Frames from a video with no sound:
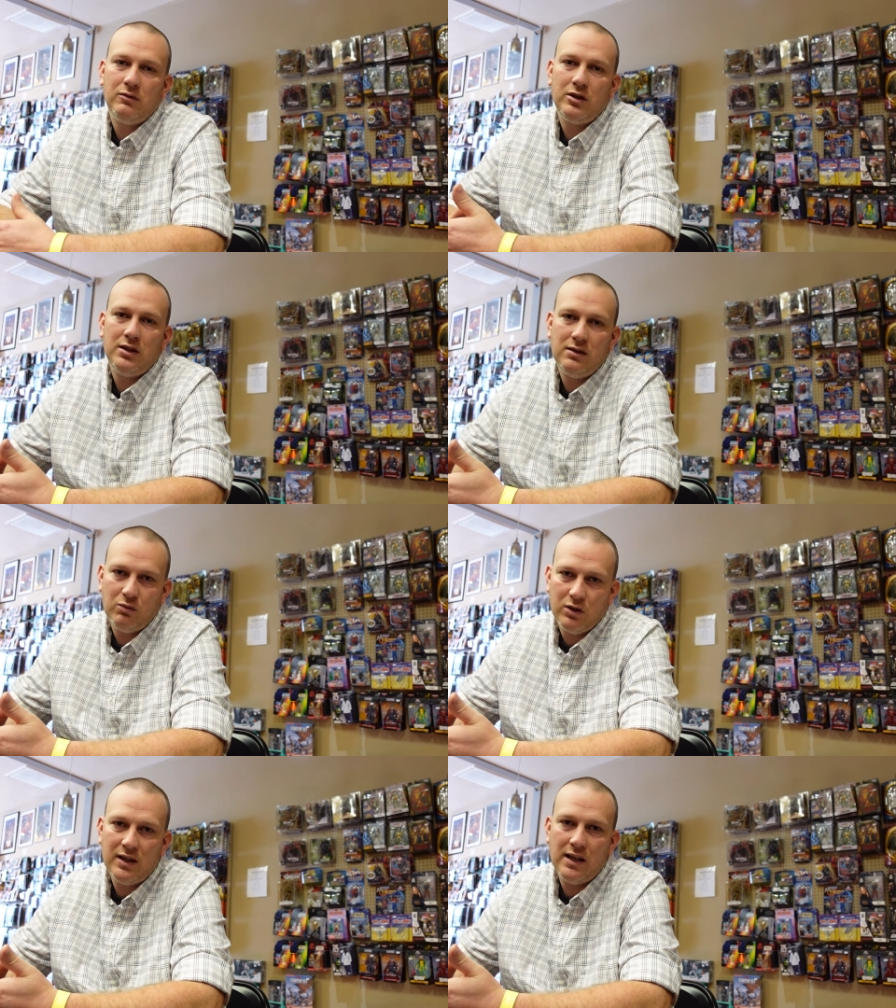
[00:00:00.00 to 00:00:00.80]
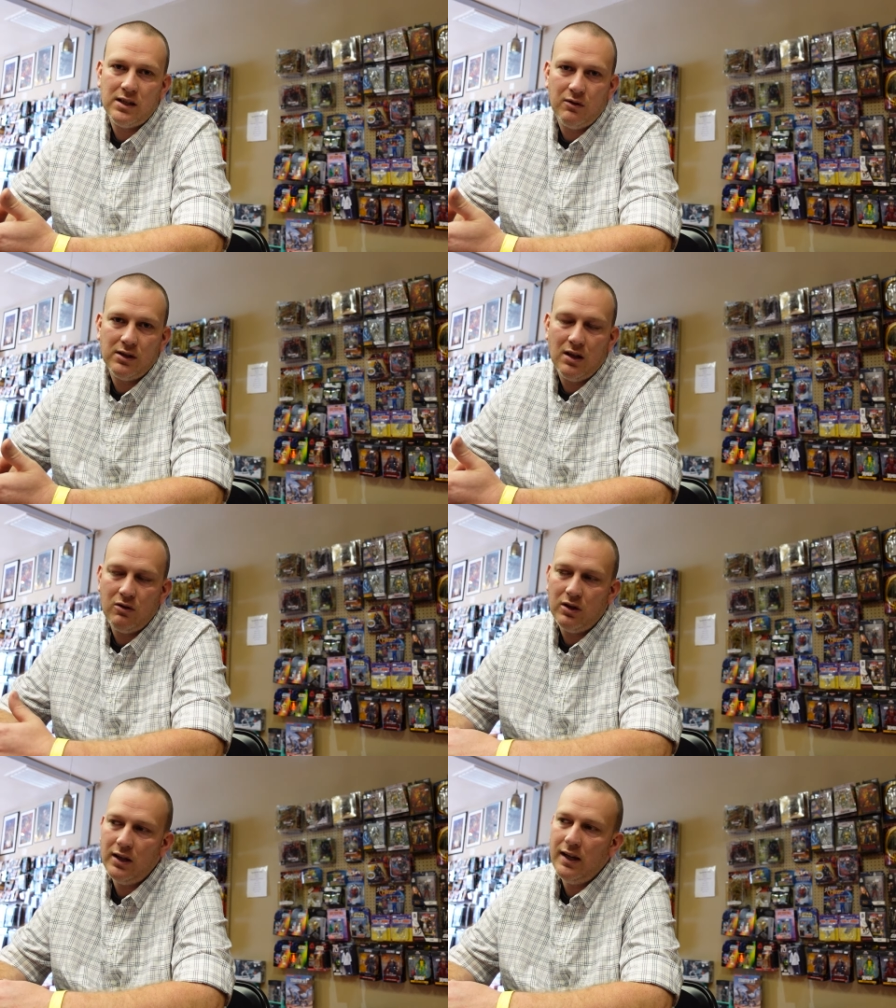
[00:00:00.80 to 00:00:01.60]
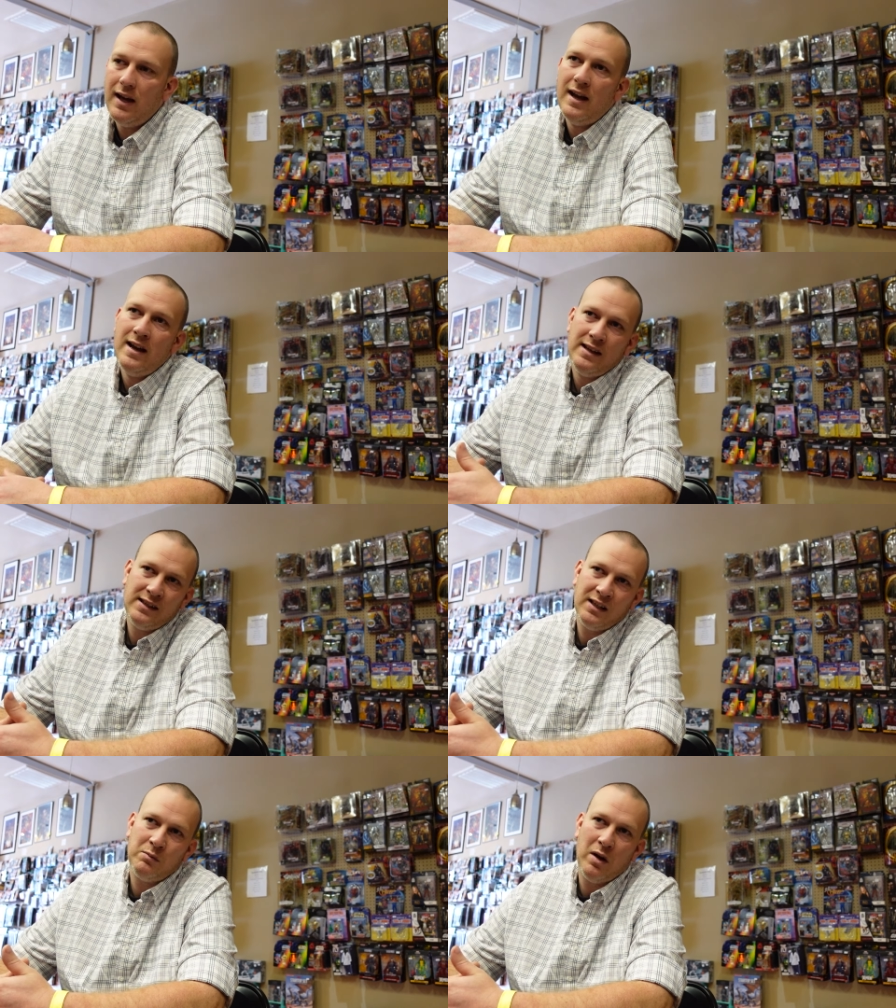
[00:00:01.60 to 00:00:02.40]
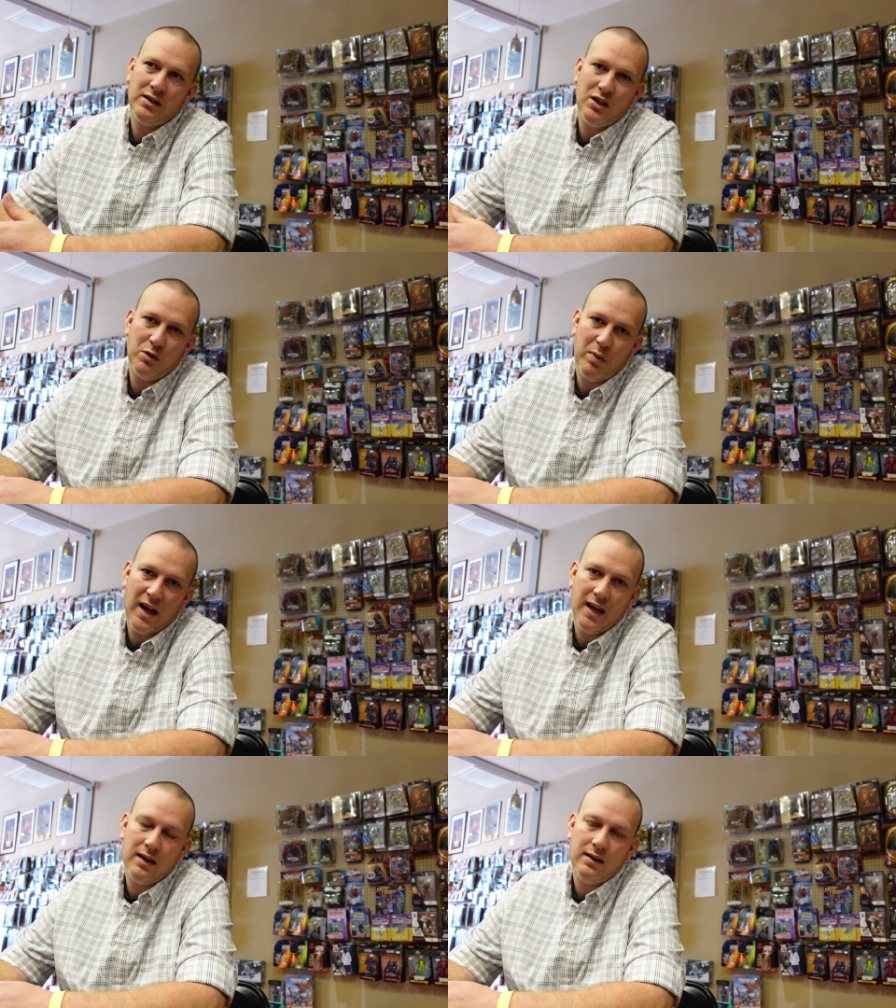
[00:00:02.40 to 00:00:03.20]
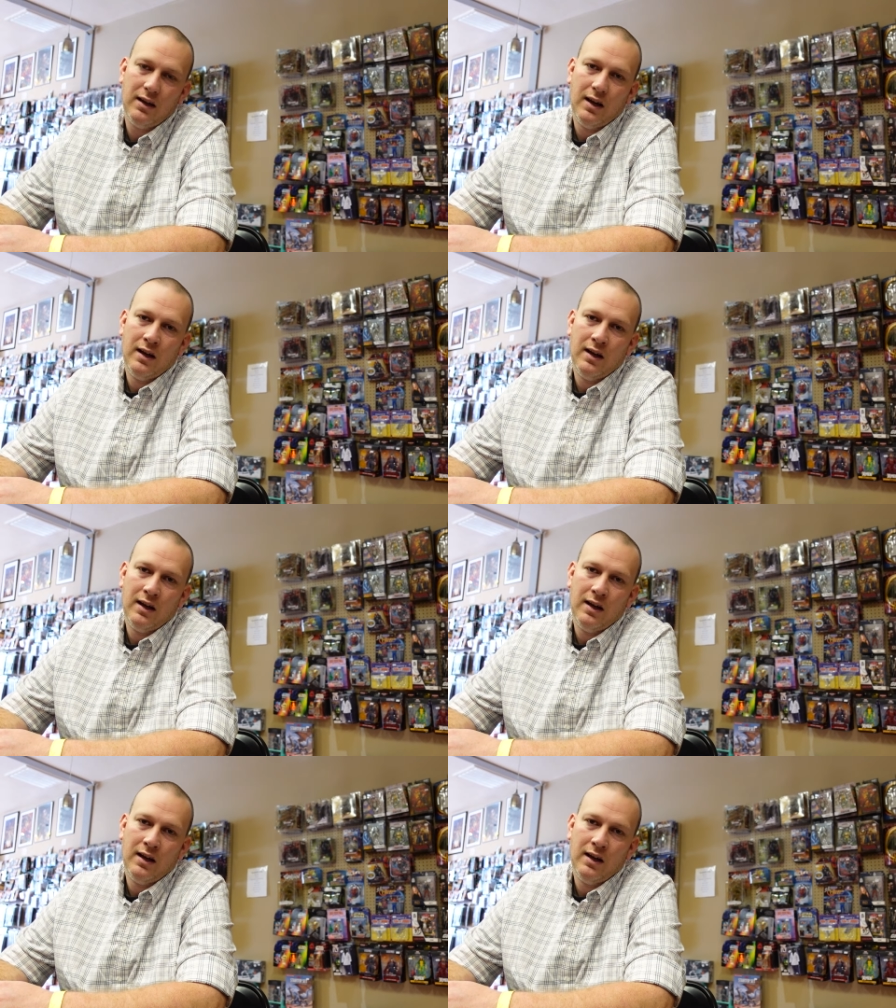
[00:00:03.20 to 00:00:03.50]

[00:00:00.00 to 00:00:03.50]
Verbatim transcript: which is where Denso is locally, six months in Japan.